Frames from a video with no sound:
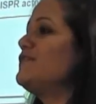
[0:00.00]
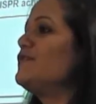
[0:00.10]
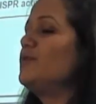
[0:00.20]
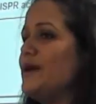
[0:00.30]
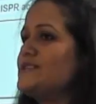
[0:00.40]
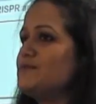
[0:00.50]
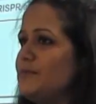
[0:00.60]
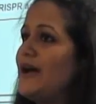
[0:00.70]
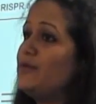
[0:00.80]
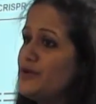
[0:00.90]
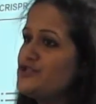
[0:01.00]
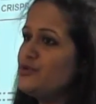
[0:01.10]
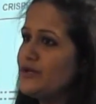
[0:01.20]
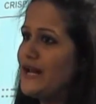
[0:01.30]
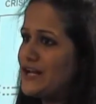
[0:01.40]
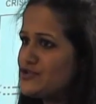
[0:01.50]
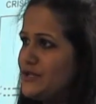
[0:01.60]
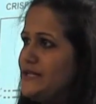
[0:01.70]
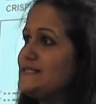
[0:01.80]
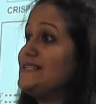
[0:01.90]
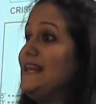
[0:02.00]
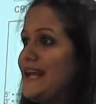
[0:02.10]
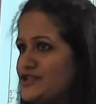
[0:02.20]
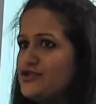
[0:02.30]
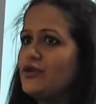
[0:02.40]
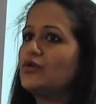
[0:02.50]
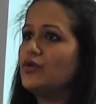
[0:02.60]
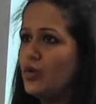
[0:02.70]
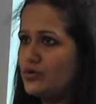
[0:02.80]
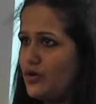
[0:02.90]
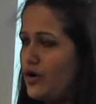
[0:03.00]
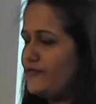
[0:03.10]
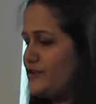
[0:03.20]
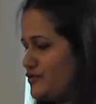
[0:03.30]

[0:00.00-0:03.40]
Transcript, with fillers: different ways by which you can actually select your clone of